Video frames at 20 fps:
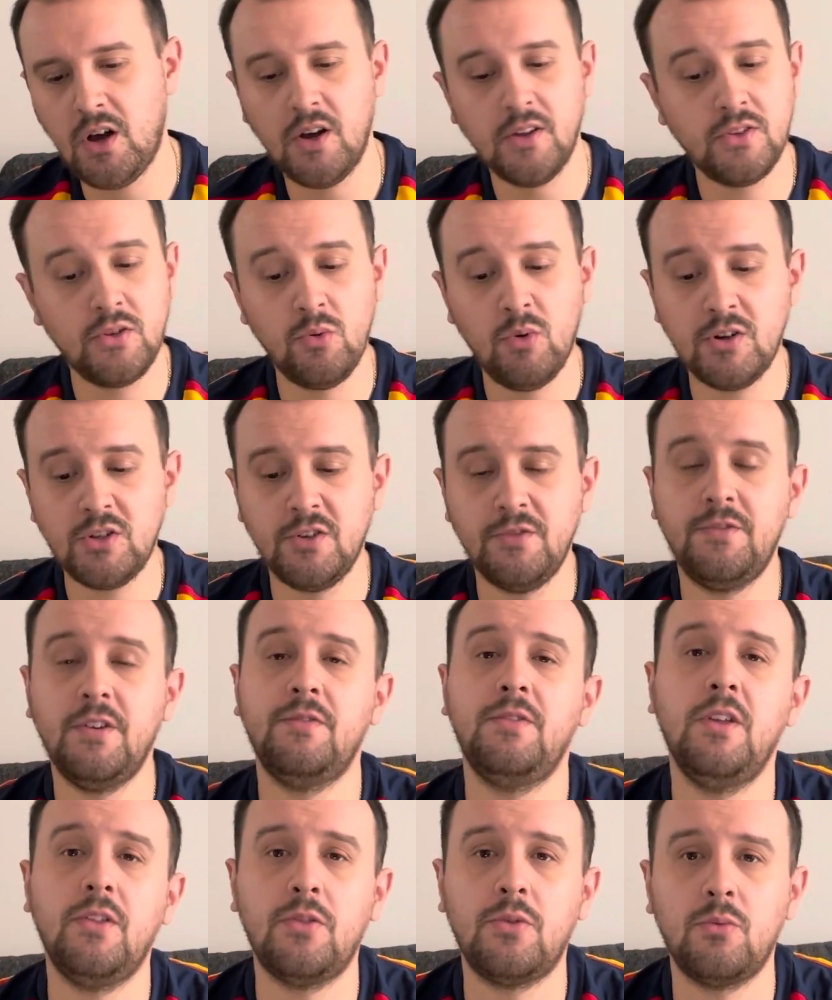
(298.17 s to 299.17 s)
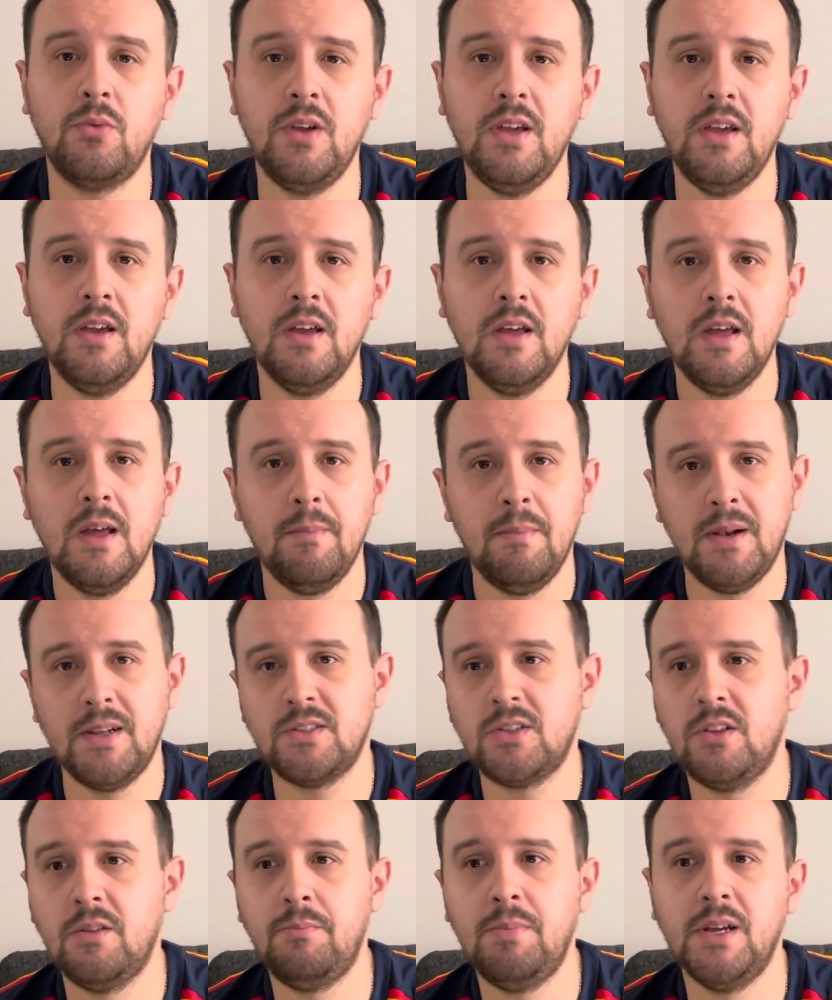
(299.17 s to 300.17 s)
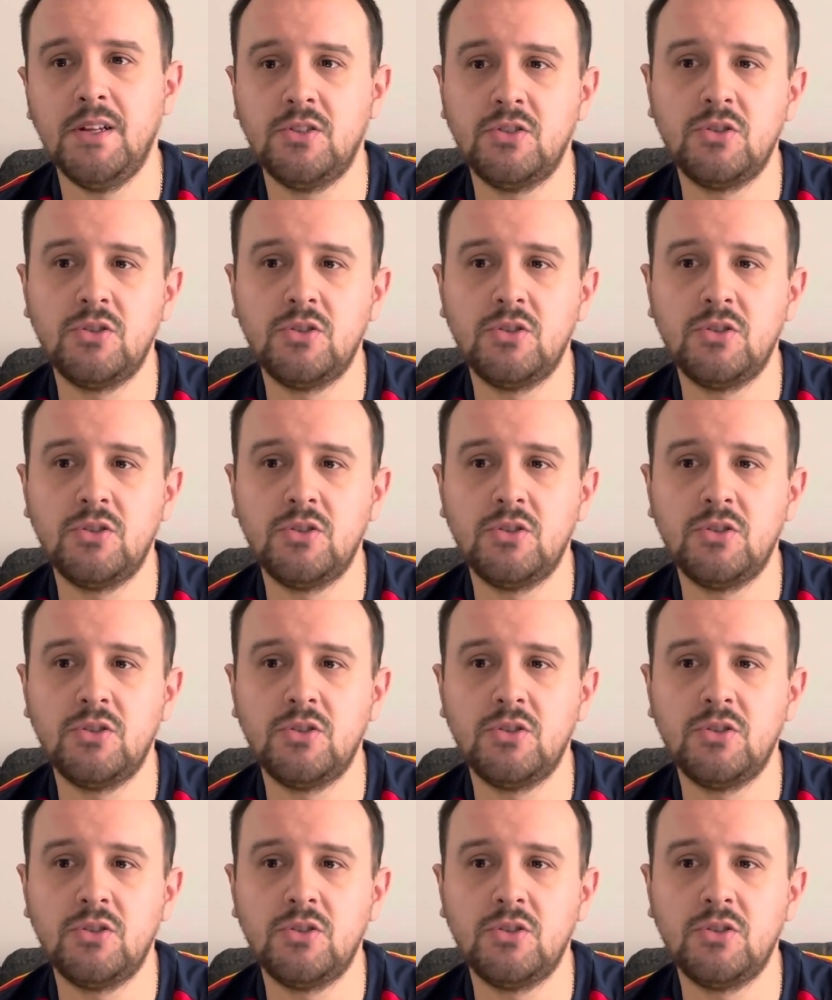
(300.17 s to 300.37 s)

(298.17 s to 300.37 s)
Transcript: 253 minutes on the pitch.